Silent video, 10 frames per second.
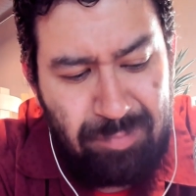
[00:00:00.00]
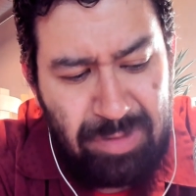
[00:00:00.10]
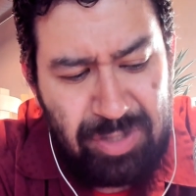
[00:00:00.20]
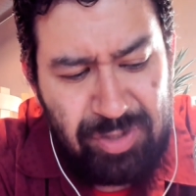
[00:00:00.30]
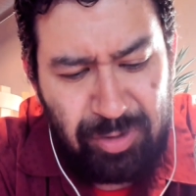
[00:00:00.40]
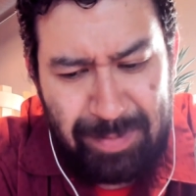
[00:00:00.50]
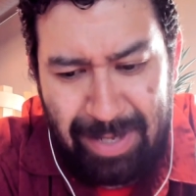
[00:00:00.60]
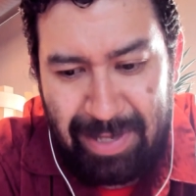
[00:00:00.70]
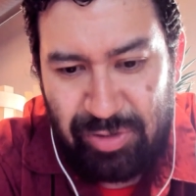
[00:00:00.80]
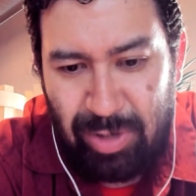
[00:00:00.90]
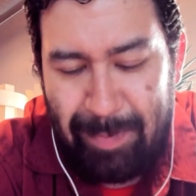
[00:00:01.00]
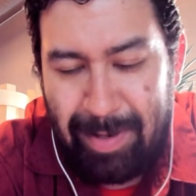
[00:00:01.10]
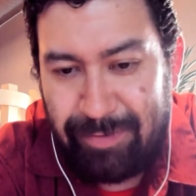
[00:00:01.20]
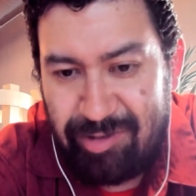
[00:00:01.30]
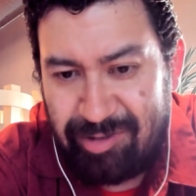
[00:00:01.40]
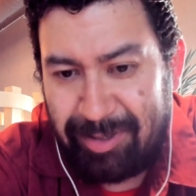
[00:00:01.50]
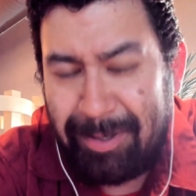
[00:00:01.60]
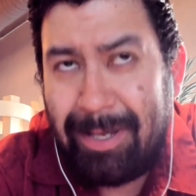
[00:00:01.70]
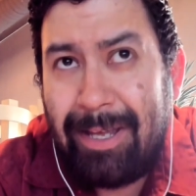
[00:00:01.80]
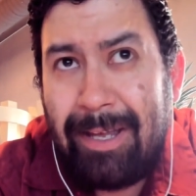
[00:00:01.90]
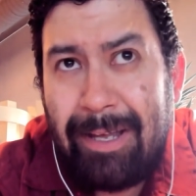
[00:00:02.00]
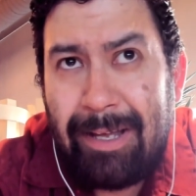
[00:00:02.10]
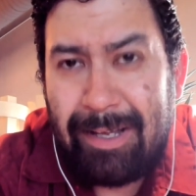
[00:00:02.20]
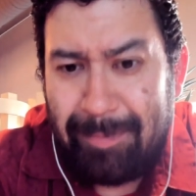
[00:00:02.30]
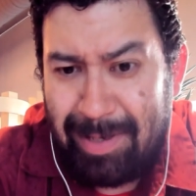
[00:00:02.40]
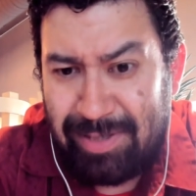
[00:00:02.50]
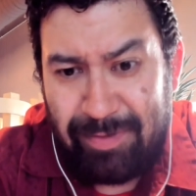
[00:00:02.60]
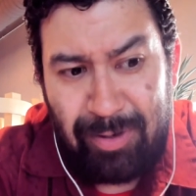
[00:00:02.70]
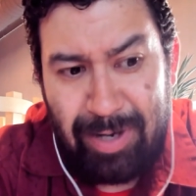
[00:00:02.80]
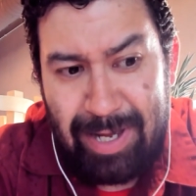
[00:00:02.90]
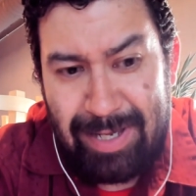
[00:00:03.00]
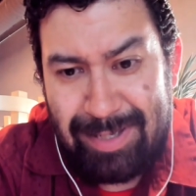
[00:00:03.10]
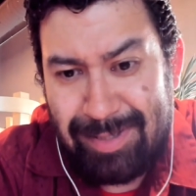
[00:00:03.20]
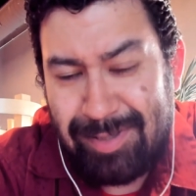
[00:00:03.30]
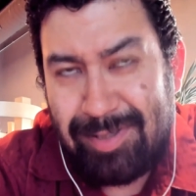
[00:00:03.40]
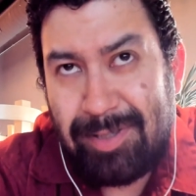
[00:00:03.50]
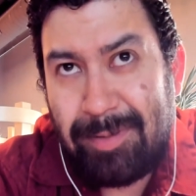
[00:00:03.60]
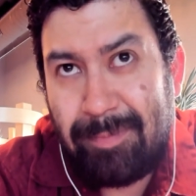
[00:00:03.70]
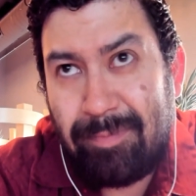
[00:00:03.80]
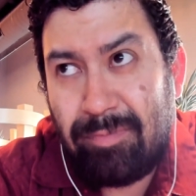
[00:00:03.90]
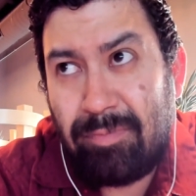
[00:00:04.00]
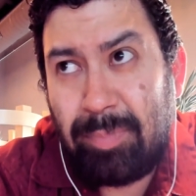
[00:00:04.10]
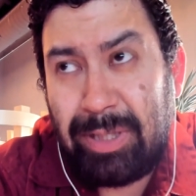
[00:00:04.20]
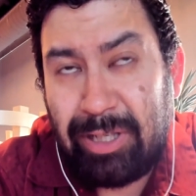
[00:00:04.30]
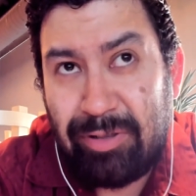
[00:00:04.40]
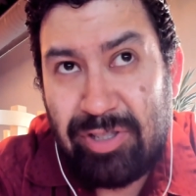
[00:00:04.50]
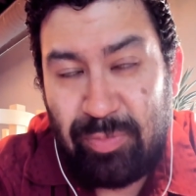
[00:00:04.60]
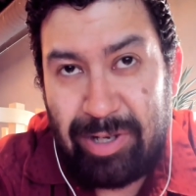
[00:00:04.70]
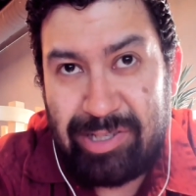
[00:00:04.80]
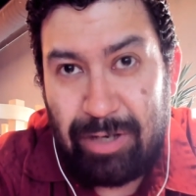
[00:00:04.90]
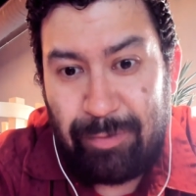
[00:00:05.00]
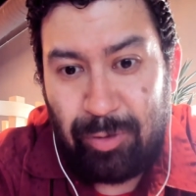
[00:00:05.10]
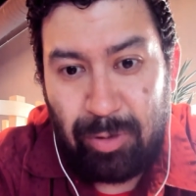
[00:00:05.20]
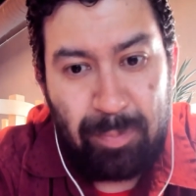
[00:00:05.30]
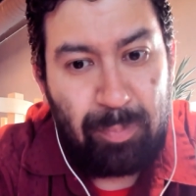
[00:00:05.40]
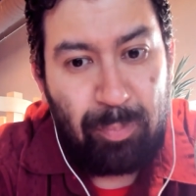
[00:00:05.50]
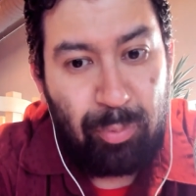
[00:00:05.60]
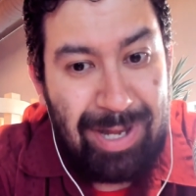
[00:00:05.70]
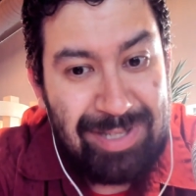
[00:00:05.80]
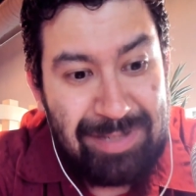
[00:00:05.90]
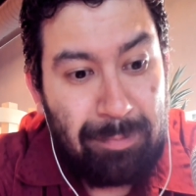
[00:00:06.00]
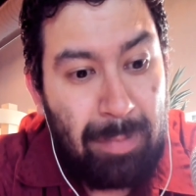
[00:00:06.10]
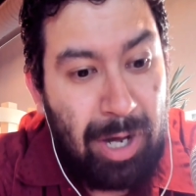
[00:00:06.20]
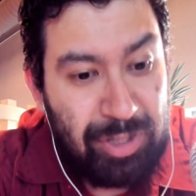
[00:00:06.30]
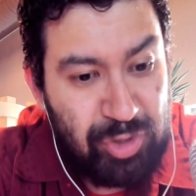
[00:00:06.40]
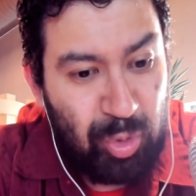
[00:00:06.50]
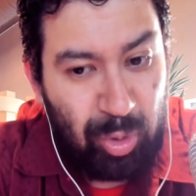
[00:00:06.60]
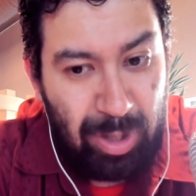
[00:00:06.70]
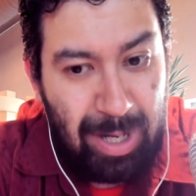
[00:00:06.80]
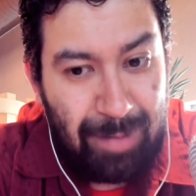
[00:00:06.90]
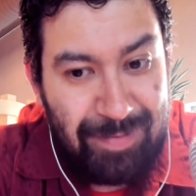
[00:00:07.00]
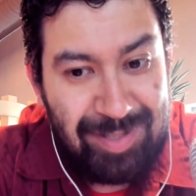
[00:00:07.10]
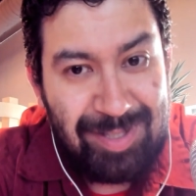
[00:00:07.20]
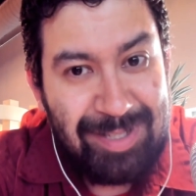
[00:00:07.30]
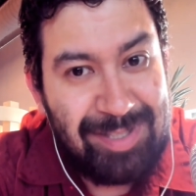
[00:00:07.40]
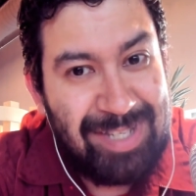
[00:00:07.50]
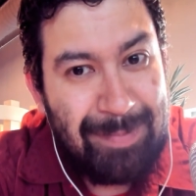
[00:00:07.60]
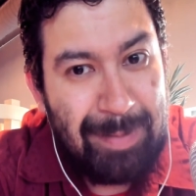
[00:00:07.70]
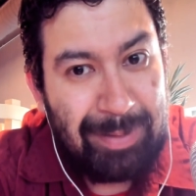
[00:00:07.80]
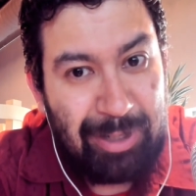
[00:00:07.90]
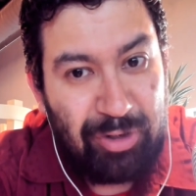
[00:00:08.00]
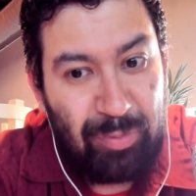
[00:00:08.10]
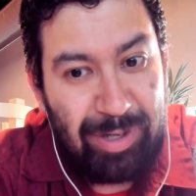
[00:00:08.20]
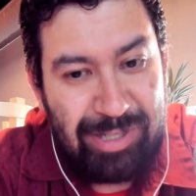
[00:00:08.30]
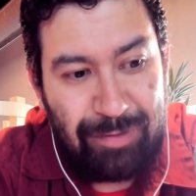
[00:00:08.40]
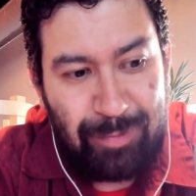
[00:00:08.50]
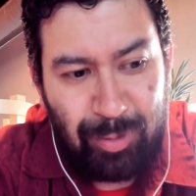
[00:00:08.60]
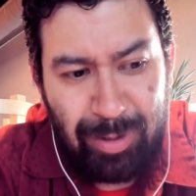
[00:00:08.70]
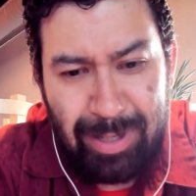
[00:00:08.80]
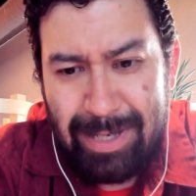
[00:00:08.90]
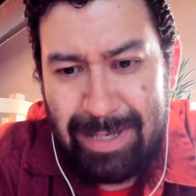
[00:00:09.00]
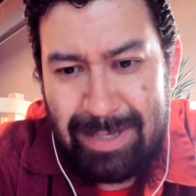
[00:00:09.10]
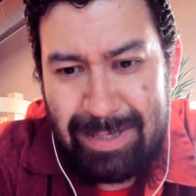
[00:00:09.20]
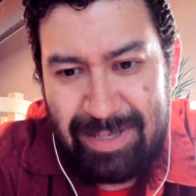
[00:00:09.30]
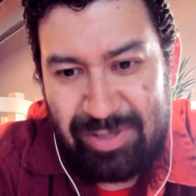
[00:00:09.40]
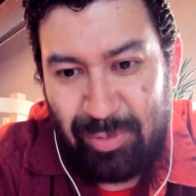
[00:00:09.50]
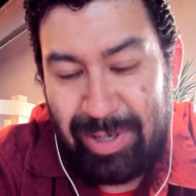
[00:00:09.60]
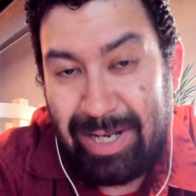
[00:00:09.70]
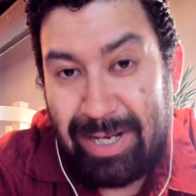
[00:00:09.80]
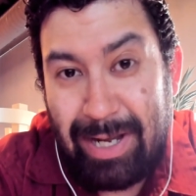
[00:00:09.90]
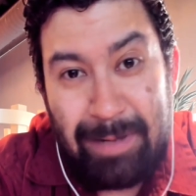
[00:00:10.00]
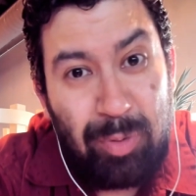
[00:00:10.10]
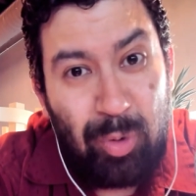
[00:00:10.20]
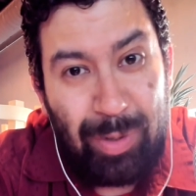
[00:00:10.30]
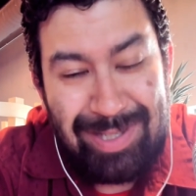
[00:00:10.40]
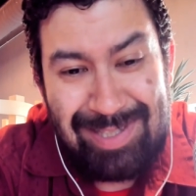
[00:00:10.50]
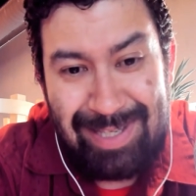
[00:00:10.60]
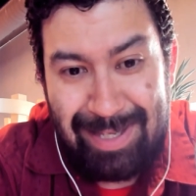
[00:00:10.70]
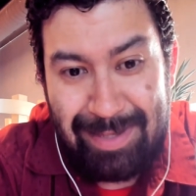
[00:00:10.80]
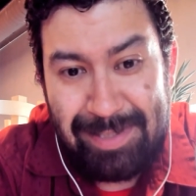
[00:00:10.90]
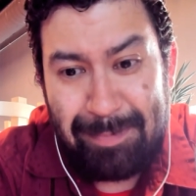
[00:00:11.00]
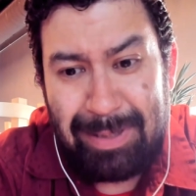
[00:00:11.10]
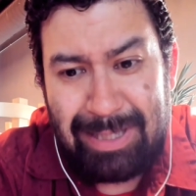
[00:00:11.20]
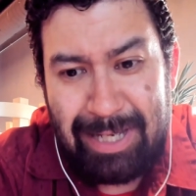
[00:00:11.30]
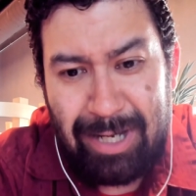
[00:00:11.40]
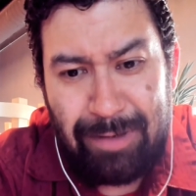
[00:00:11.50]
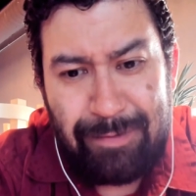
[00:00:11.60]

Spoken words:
So yeah, that's where I'm at officially. As far as players to watch out for, Brandon Montour obviously is going to be a player to watch out for. He's already got 9 points in this playoff.